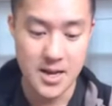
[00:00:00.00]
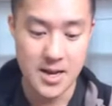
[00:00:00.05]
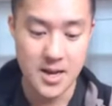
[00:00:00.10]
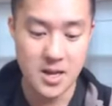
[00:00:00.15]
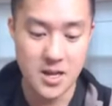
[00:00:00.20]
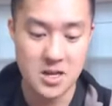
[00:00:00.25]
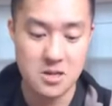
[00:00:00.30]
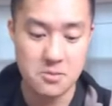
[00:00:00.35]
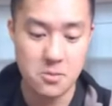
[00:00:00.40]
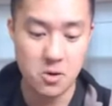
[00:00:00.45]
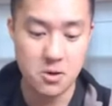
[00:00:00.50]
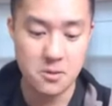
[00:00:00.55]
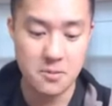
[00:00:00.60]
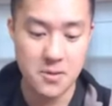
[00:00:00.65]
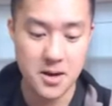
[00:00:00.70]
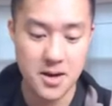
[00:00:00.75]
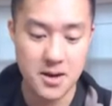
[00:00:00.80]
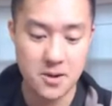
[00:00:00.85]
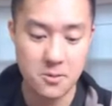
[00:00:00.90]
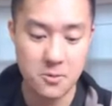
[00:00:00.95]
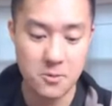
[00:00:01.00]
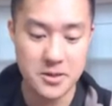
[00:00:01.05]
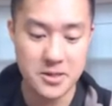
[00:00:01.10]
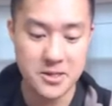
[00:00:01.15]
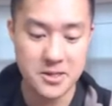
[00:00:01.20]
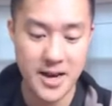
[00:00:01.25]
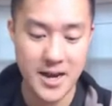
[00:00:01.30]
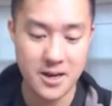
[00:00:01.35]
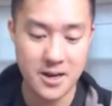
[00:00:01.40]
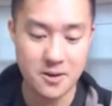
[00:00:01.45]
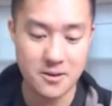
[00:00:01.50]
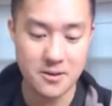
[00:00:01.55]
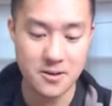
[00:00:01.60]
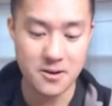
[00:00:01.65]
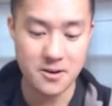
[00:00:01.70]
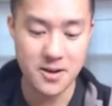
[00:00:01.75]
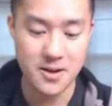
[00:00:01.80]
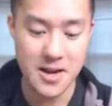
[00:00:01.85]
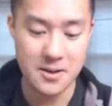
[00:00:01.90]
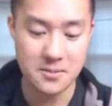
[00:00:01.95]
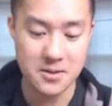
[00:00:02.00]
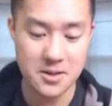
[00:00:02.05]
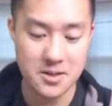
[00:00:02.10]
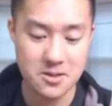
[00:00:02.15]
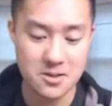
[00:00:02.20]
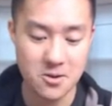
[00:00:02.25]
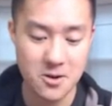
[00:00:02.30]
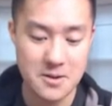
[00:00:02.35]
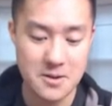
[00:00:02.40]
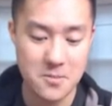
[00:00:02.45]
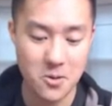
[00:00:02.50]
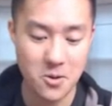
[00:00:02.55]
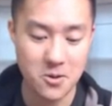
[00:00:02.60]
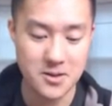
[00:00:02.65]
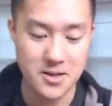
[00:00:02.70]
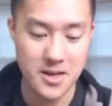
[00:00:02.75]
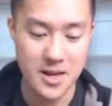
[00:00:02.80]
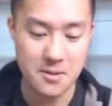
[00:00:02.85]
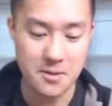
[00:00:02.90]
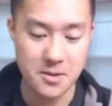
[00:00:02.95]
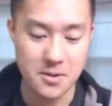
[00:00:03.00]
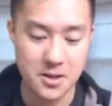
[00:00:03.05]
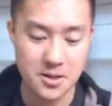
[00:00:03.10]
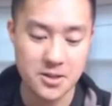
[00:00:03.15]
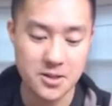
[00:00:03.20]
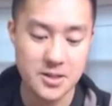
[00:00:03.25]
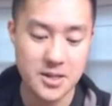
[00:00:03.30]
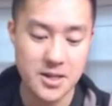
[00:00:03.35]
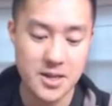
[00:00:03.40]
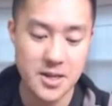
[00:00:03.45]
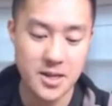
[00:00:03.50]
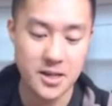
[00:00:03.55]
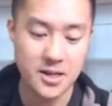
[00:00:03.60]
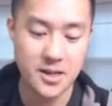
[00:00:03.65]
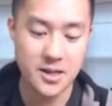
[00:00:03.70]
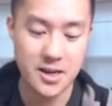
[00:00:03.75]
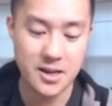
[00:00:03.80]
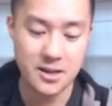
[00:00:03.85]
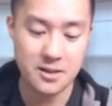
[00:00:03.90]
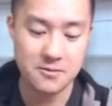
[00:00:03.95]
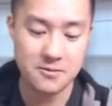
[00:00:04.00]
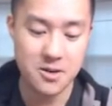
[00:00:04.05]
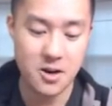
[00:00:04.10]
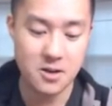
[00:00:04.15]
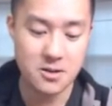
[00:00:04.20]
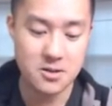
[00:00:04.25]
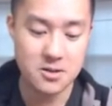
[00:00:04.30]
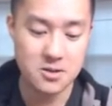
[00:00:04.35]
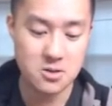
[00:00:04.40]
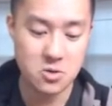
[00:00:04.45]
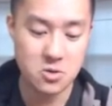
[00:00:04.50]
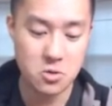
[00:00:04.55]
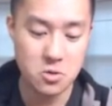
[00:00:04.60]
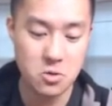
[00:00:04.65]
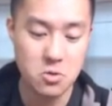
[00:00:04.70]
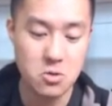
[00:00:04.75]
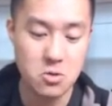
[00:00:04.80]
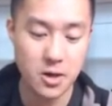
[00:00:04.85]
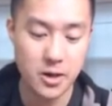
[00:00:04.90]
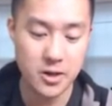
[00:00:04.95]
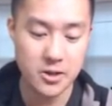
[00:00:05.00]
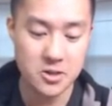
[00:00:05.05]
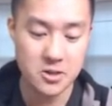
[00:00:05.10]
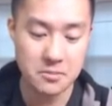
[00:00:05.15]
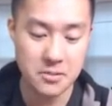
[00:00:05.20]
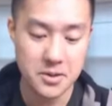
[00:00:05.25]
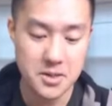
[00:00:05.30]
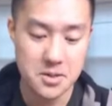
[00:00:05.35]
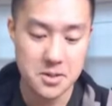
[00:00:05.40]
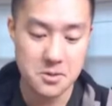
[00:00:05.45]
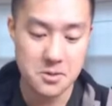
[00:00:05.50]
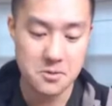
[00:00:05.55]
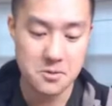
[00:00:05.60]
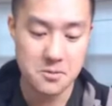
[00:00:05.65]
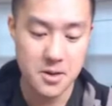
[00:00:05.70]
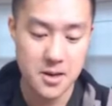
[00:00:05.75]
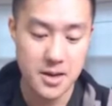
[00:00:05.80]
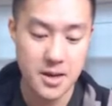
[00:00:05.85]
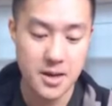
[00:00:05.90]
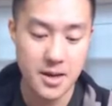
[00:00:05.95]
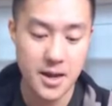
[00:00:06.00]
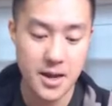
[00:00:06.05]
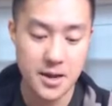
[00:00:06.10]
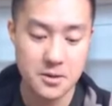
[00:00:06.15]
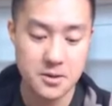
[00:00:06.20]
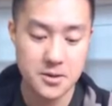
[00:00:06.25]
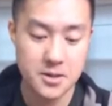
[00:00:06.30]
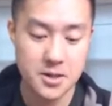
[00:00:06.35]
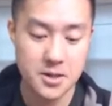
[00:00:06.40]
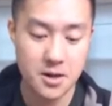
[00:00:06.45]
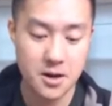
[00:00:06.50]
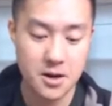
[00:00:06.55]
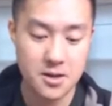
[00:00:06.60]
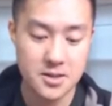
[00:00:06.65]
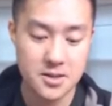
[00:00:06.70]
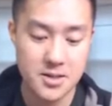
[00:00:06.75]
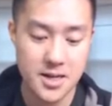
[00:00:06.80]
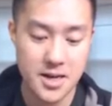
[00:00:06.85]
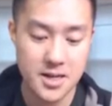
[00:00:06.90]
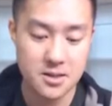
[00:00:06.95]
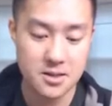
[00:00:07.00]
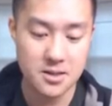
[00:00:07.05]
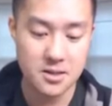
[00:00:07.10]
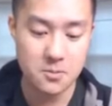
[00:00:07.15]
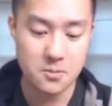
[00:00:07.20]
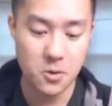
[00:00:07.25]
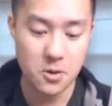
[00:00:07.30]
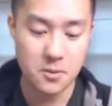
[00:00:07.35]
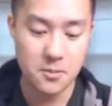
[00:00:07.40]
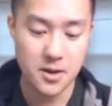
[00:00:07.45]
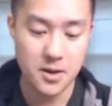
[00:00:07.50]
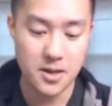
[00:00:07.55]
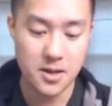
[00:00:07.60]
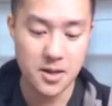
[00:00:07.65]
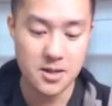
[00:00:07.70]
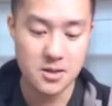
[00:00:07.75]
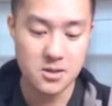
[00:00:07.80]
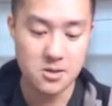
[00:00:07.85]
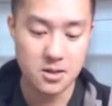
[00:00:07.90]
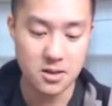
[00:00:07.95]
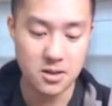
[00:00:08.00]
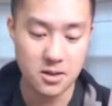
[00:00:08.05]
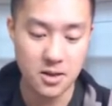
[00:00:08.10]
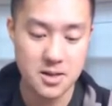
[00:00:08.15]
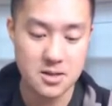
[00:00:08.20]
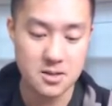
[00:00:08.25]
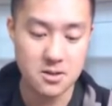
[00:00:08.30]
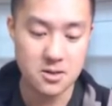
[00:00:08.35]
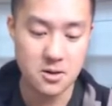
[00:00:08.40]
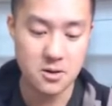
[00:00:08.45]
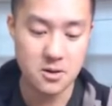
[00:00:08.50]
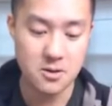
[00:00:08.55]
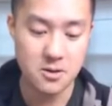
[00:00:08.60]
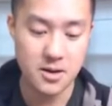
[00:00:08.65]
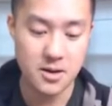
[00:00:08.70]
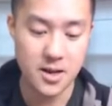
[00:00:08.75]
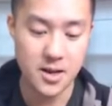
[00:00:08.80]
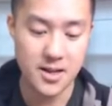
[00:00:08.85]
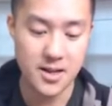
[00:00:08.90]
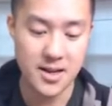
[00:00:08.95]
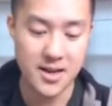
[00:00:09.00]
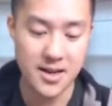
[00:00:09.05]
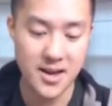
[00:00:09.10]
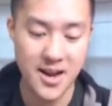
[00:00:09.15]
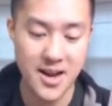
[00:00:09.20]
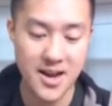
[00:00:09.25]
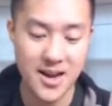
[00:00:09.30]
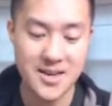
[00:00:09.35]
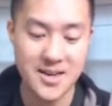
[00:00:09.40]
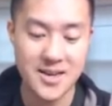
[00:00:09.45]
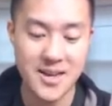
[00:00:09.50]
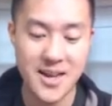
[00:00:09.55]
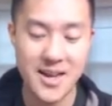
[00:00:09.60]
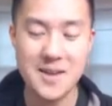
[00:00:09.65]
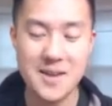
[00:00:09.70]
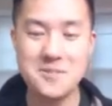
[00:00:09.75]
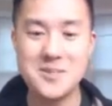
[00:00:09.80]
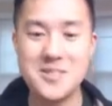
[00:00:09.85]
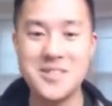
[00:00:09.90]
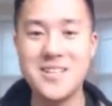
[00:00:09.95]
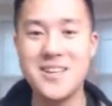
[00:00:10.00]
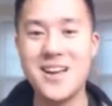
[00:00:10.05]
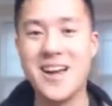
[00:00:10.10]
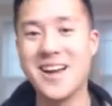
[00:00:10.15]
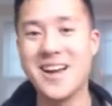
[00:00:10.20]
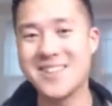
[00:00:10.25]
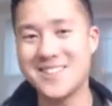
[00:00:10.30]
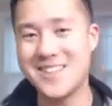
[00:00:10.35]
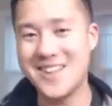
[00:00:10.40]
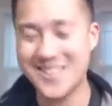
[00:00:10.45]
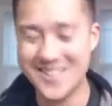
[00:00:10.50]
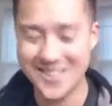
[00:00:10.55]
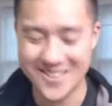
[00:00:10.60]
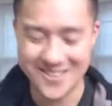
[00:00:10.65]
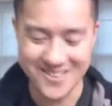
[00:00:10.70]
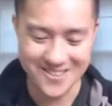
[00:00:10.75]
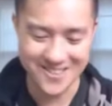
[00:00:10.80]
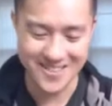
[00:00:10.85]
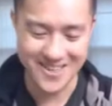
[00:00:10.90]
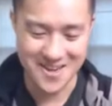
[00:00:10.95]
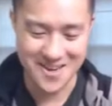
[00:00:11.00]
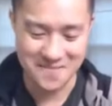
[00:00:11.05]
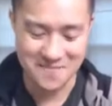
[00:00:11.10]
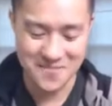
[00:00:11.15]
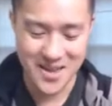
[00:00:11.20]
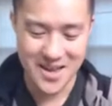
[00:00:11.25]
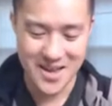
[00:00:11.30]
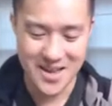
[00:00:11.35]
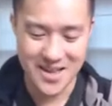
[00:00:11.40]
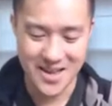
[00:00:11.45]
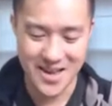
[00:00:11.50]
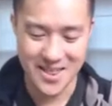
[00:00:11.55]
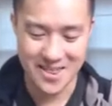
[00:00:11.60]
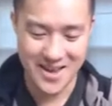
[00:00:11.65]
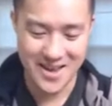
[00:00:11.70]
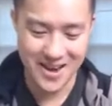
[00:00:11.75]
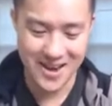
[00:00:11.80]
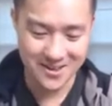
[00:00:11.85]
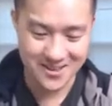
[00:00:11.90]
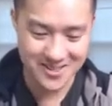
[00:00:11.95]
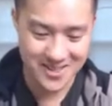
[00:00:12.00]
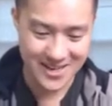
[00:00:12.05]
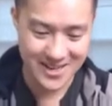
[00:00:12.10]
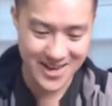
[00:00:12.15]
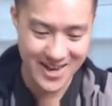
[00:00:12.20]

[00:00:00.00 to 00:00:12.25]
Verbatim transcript: Each Pokemon with Shadow in their name does 30 more damage. Gale of Darkness 200. Place two energy cards attached to this Pokemon into the Lost Zone. And then Endgame GX. That's a cool name. A thousand.